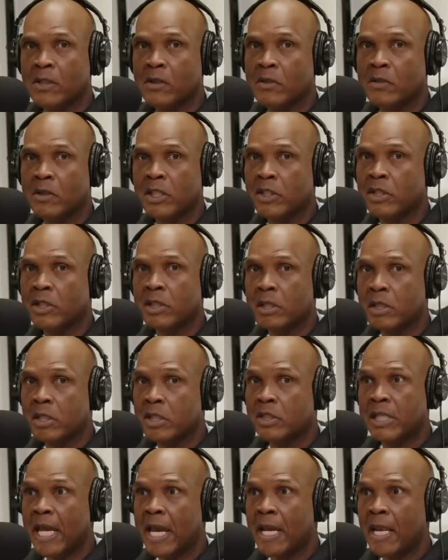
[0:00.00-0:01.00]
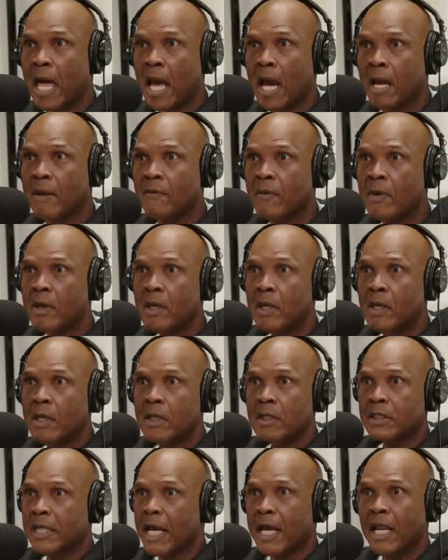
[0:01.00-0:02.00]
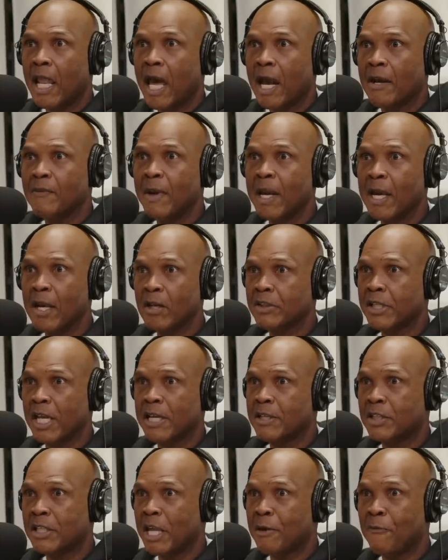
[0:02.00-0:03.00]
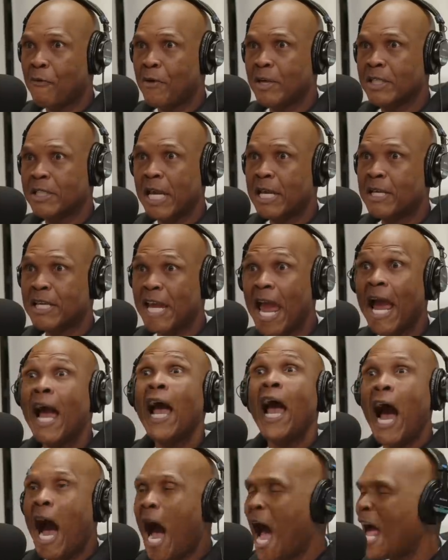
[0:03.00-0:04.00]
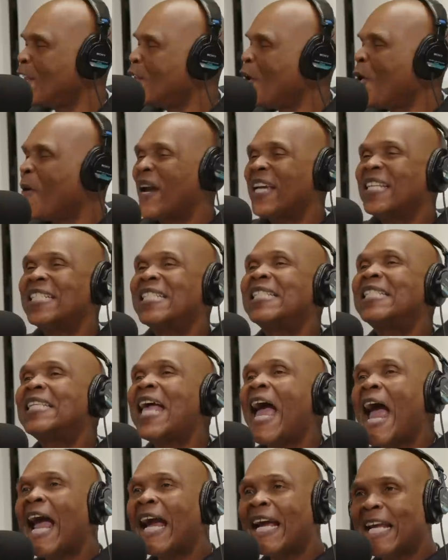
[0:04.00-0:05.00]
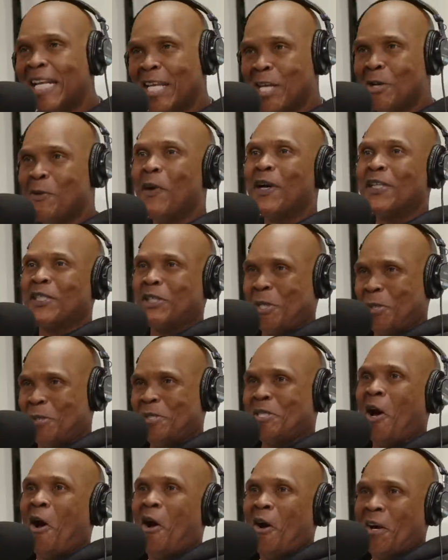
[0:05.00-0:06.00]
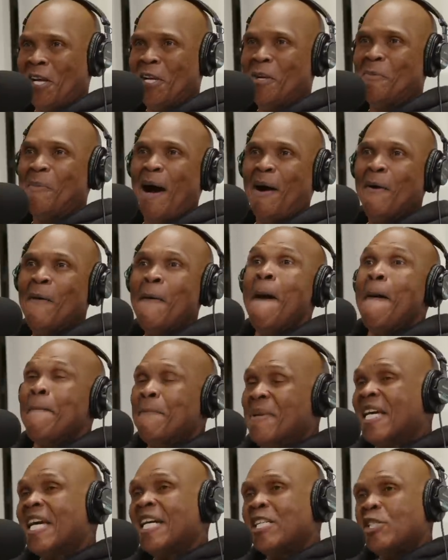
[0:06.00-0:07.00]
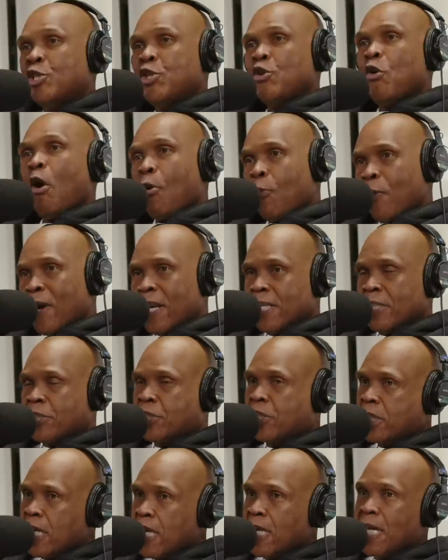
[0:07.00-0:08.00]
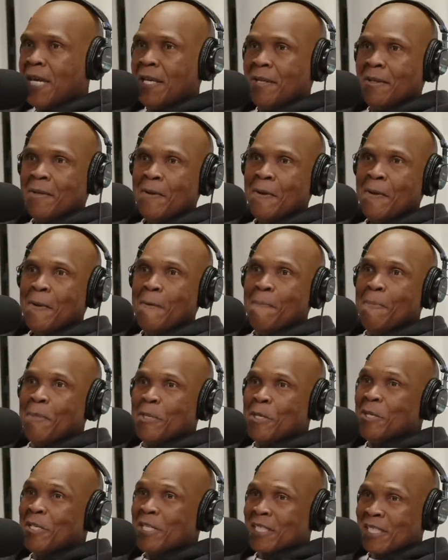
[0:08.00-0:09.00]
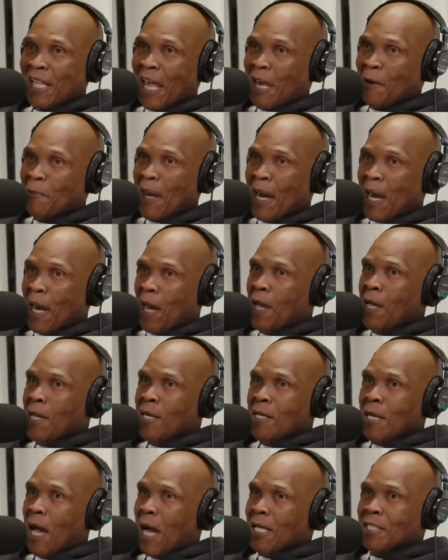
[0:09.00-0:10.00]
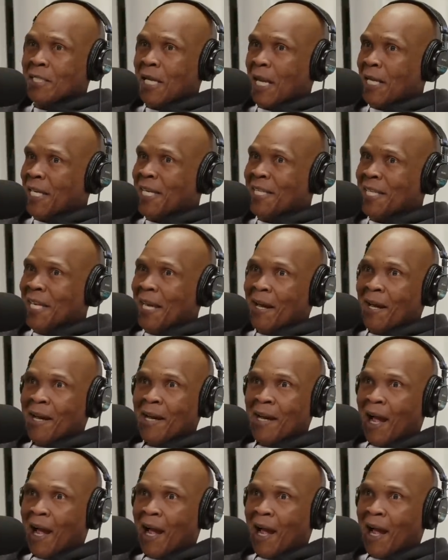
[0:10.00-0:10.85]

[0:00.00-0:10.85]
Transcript: do just just stay alive. Yep. Stay alive, yes. man. Or stay stay free. Stay, Yeah. I know That's exactly what you're That's talking about at. because you already see it. Yeah. You just like man. I, I just got to get there.